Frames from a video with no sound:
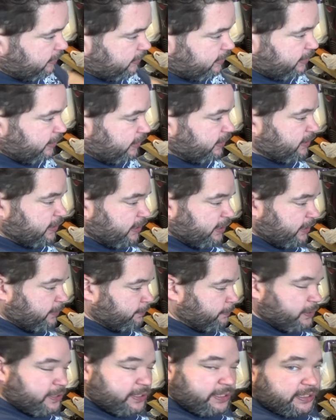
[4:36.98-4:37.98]
and 16
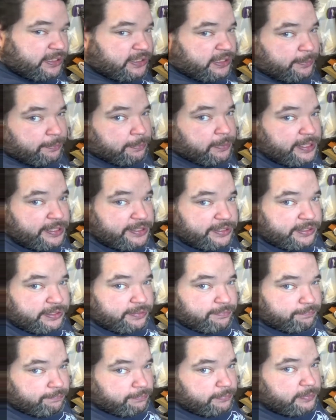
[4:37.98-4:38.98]
by 16
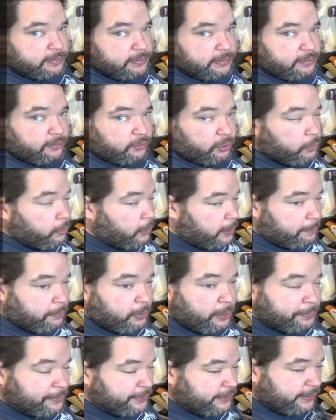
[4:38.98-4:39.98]
plates quite
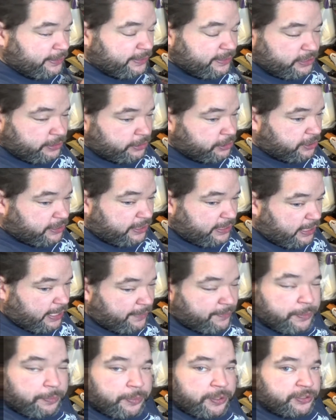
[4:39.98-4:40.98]
popular I should think
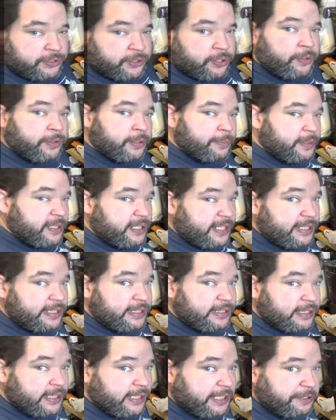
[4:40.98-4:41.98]
everyone's got them in their
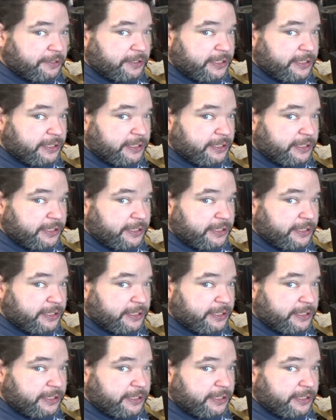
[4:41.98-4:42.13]
little Lego